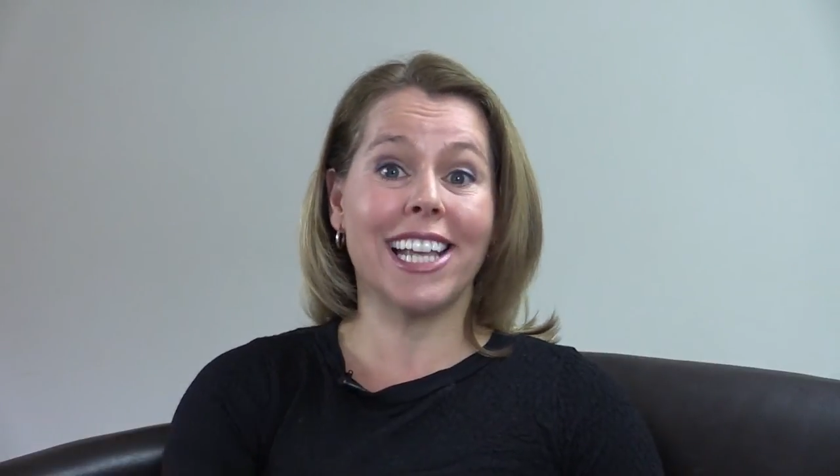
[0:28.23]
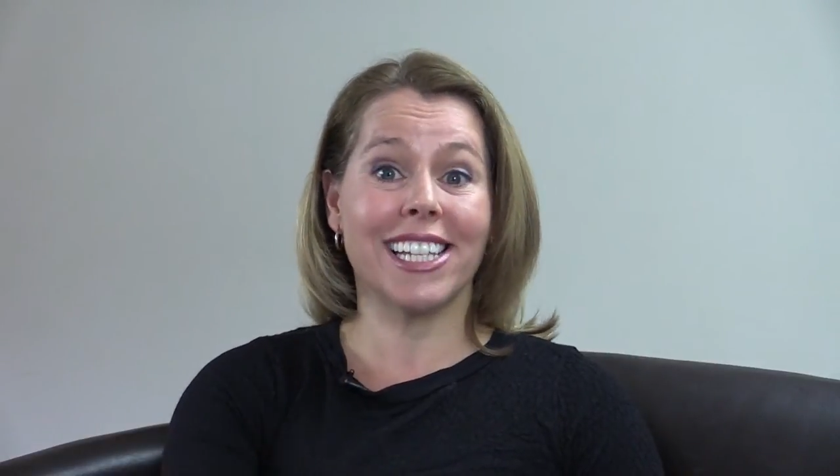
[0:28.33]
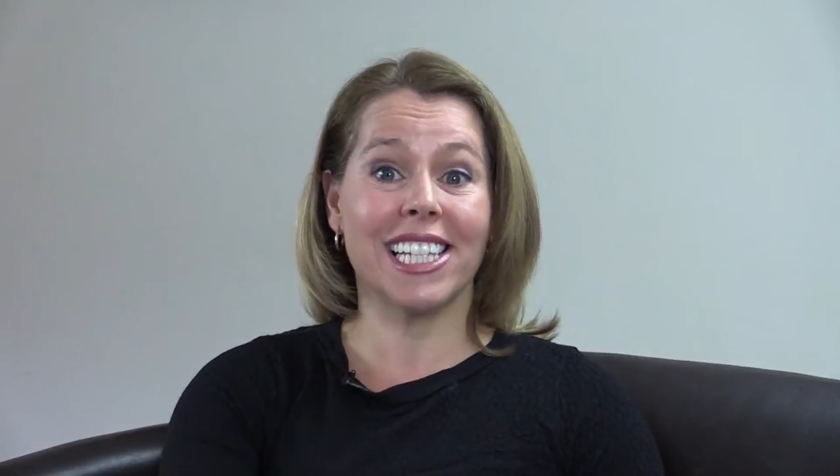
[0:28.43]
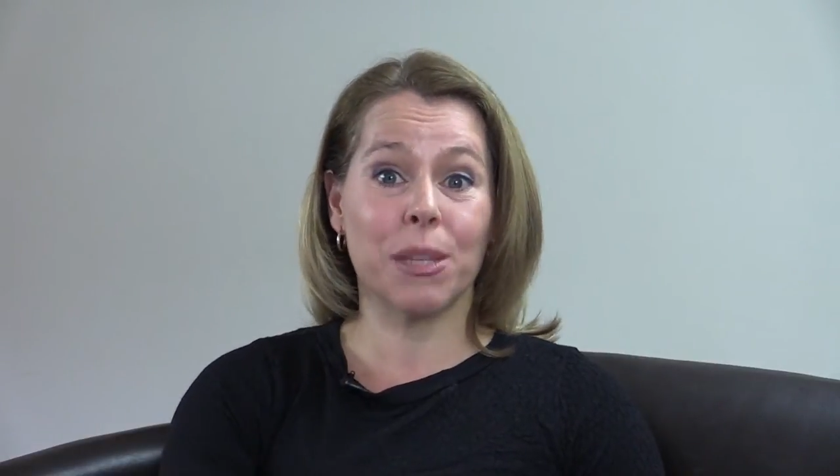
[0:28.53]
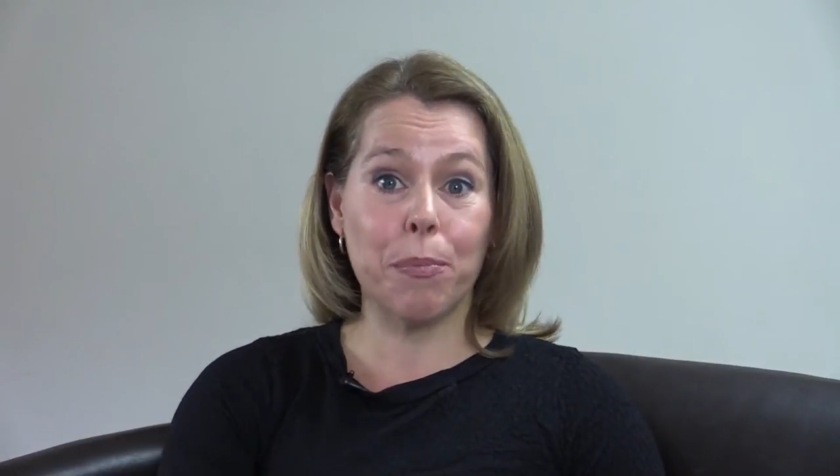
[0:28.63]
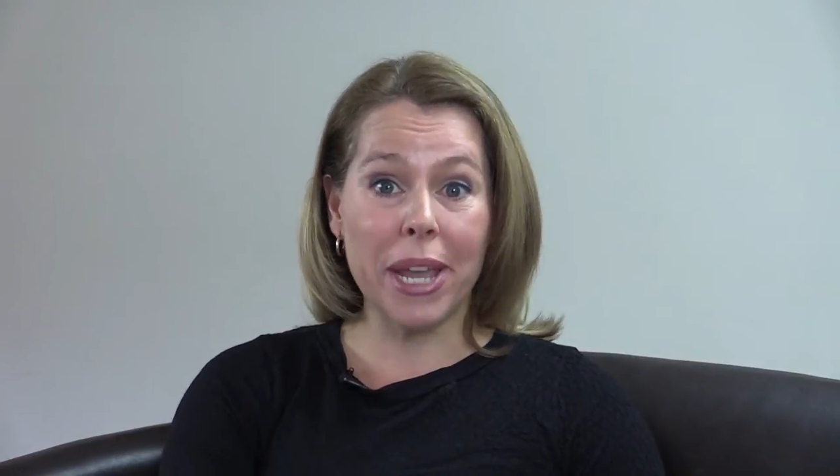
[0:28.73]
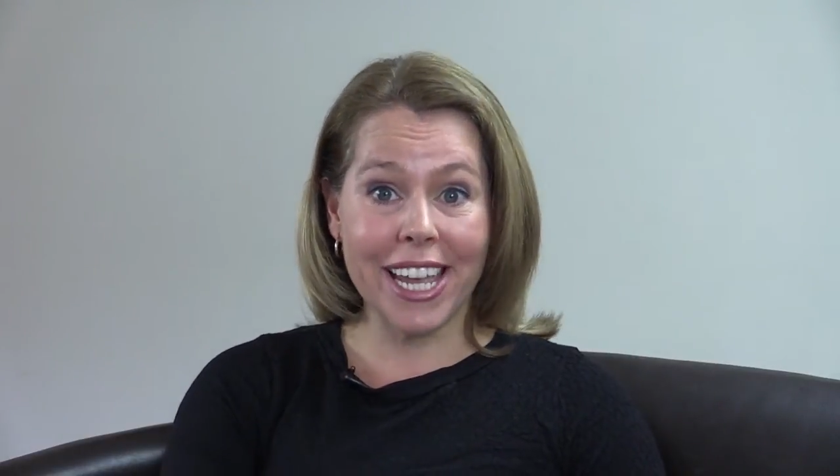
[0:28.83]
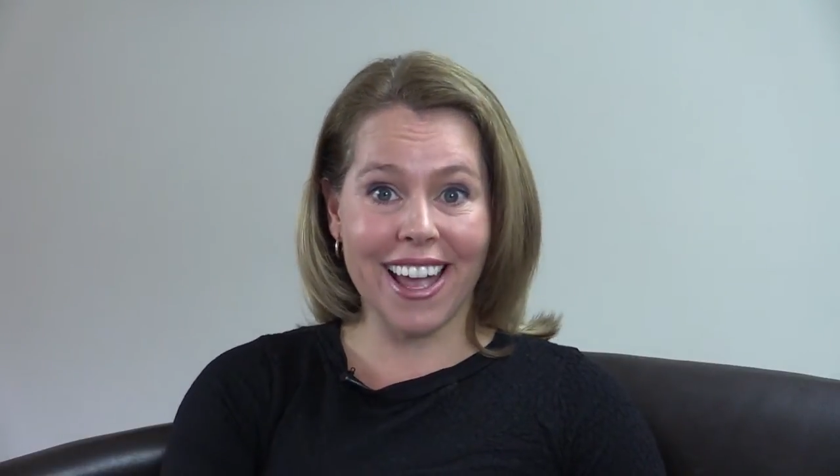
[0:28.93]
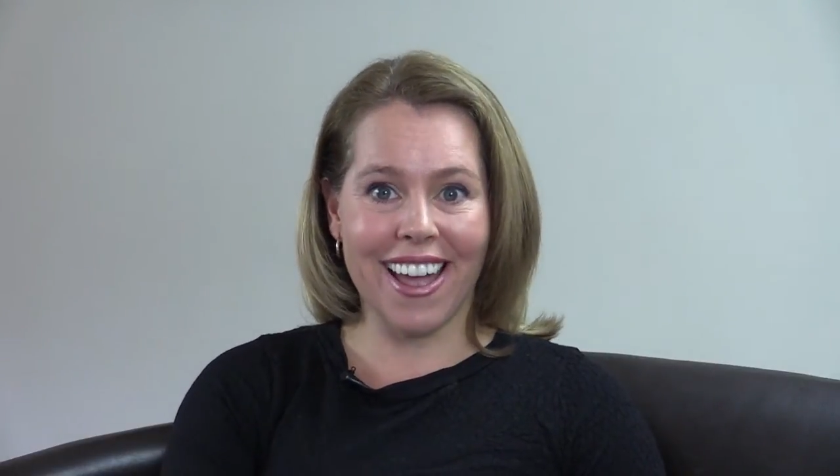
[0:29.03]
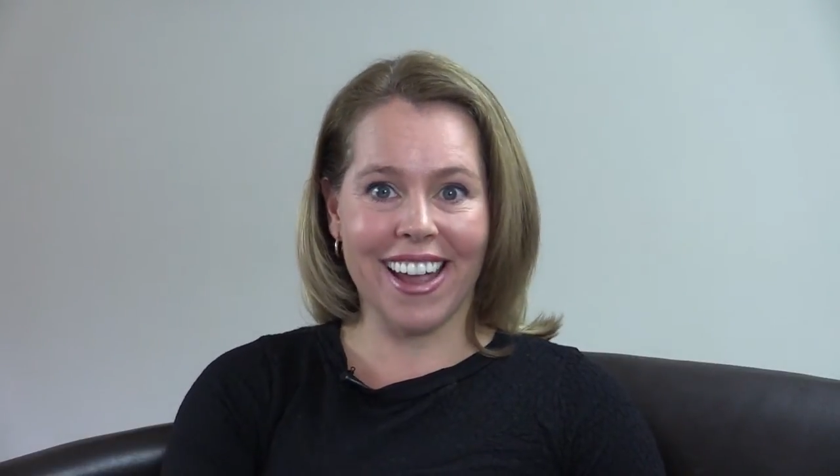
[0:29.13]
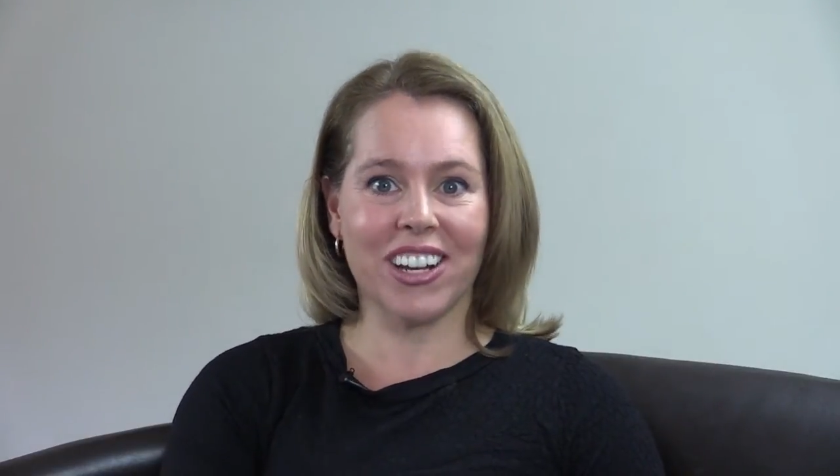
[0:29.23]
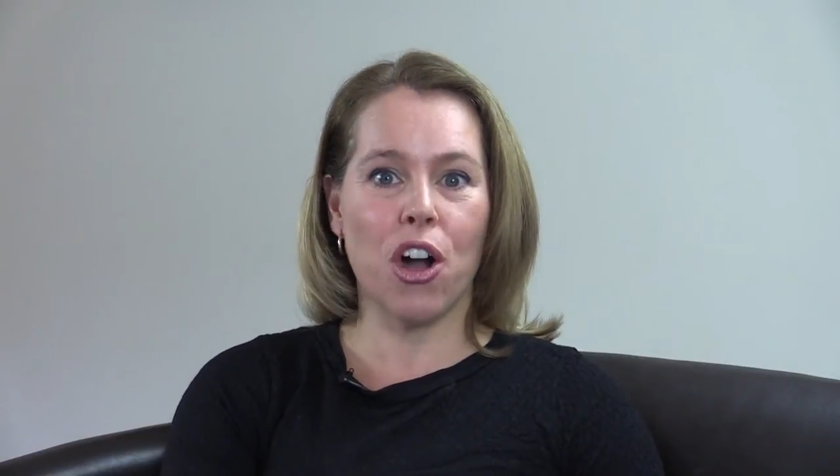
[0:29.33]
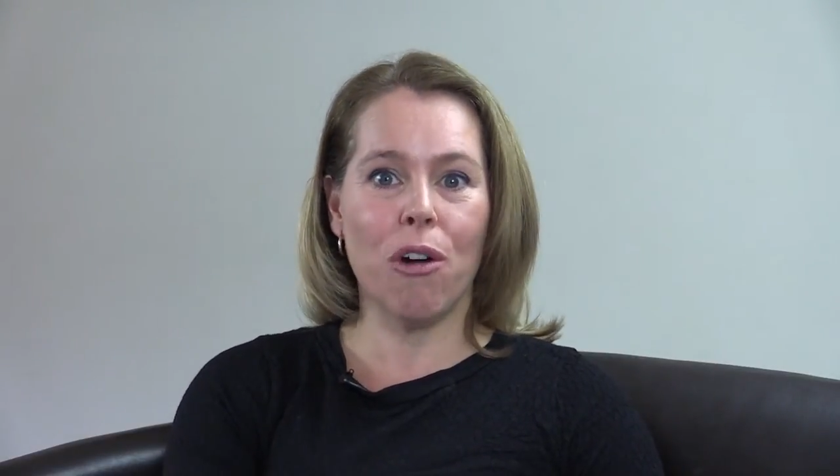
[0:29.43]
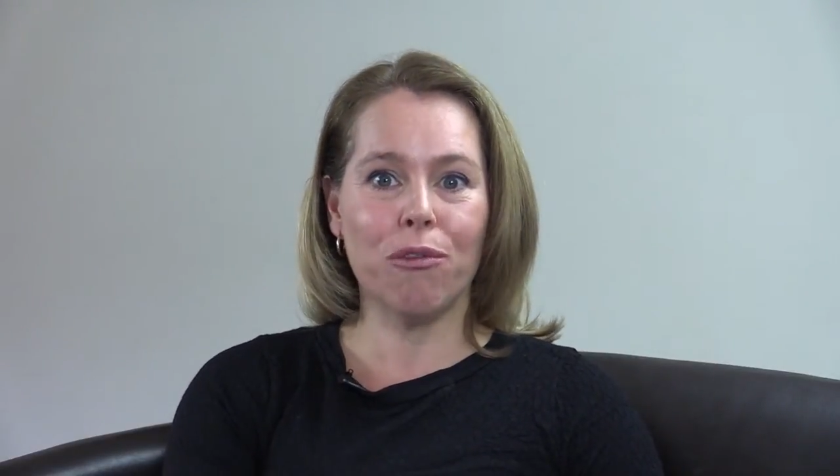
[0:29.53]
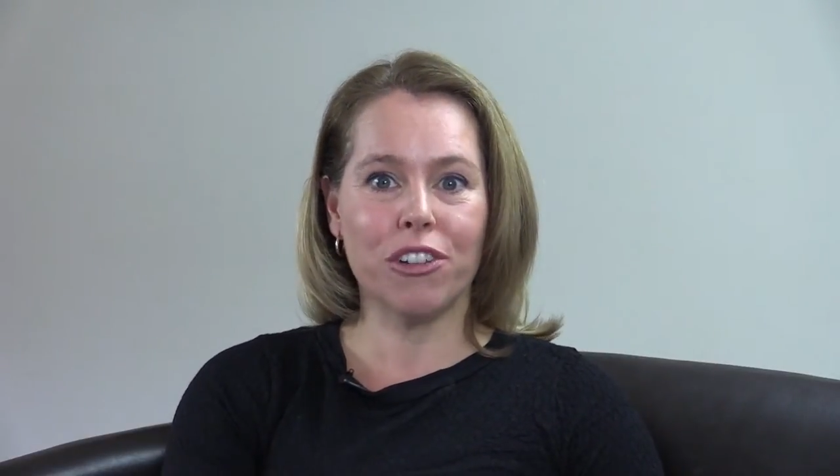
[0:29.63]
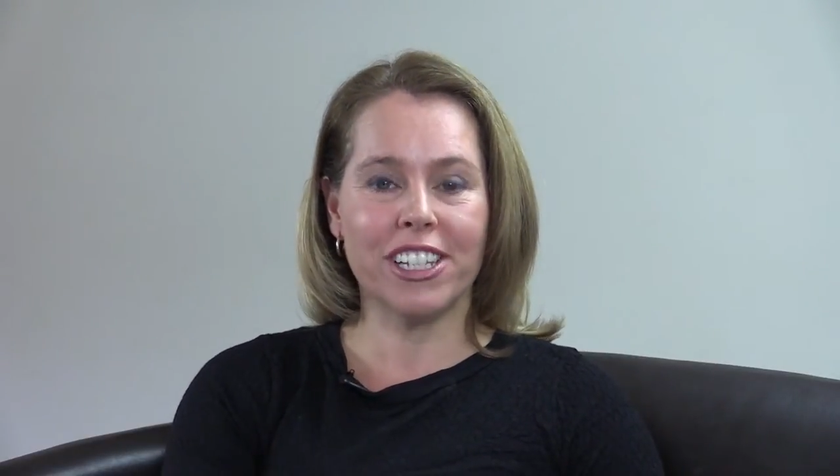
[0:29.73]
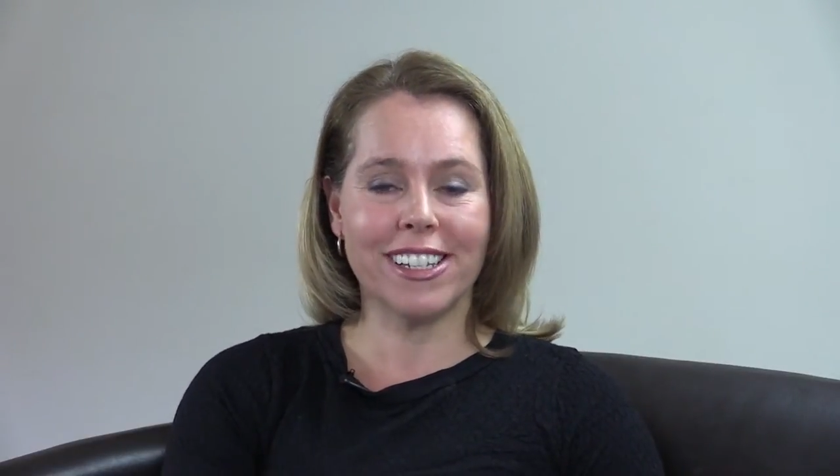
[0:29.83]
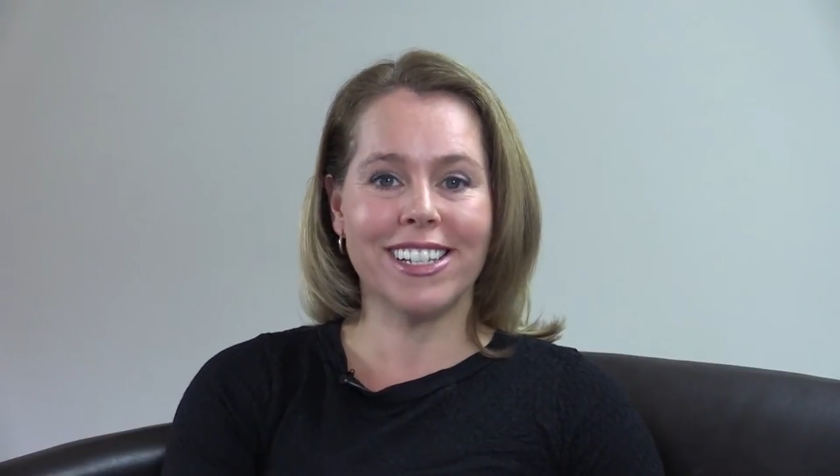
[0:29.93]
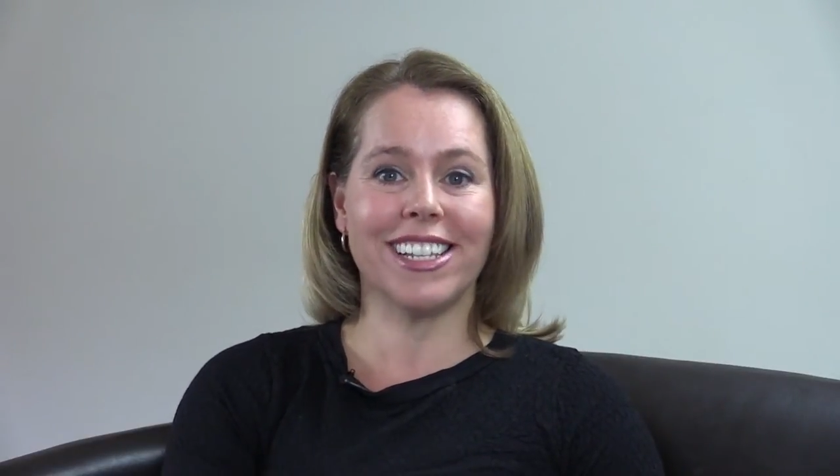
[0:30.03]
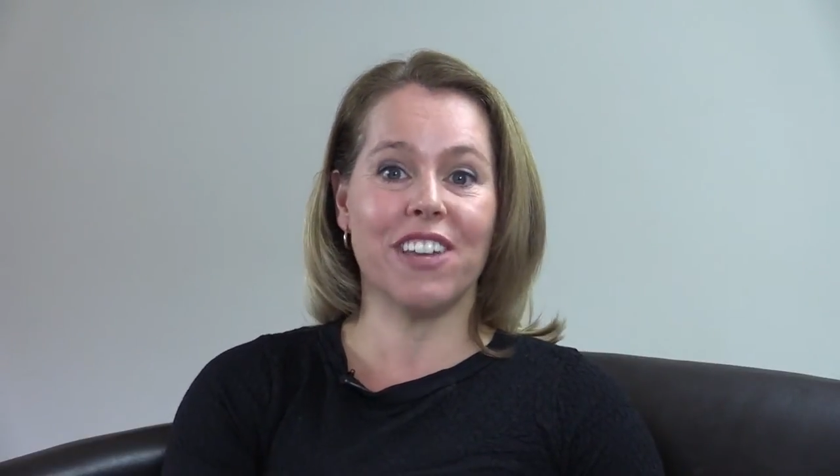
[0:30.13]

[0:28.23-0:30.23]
as a speaker at conferences.